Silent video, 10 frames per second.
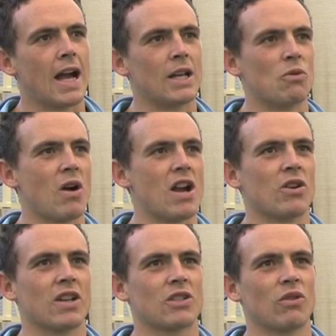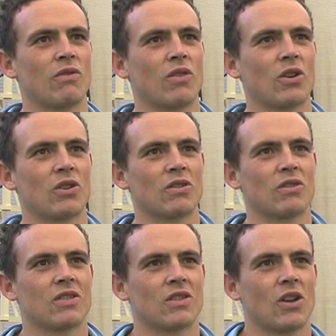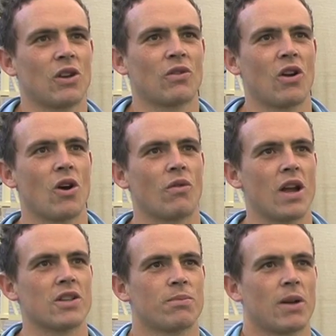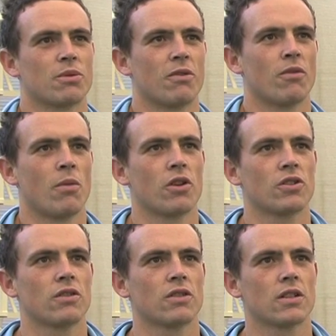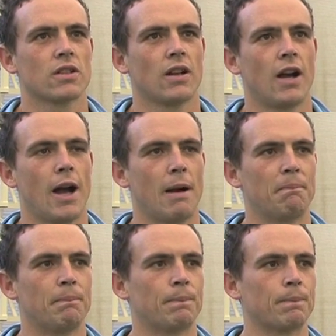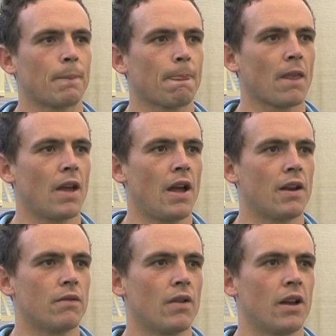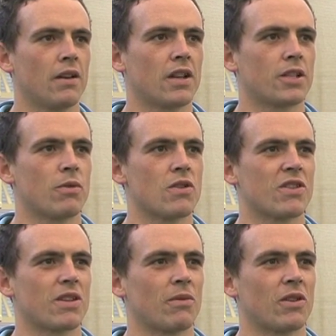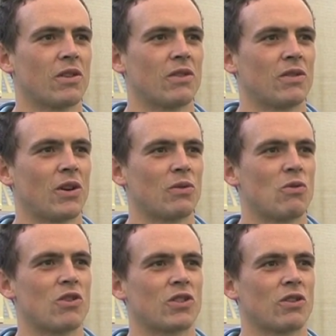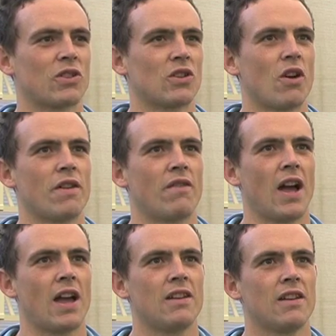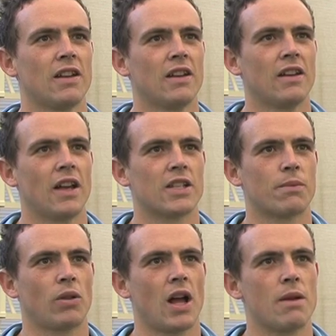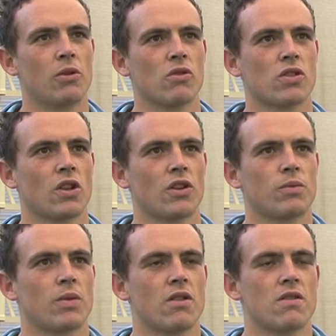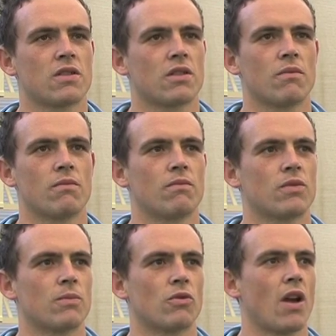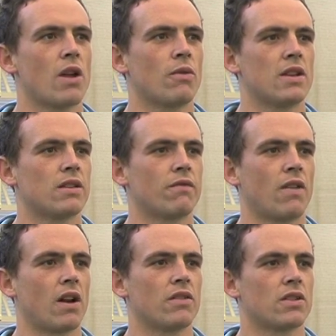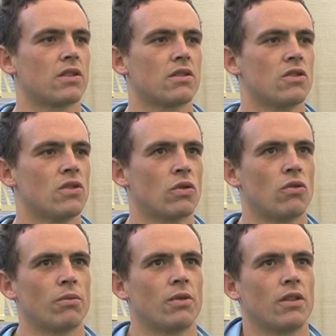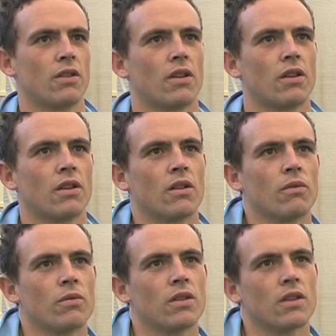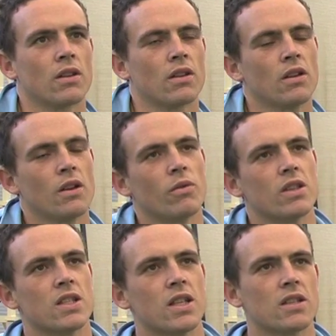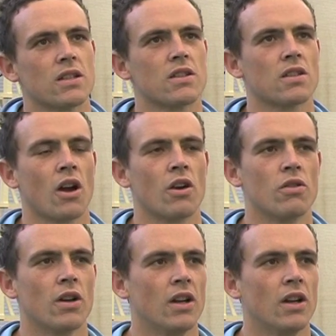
in a way, I guess I got to go through a whole range of spectrum of emotions and experience some of the worst losses I've ever had as a player, but also experience some great wins in front of this new tournament with the Sixers. So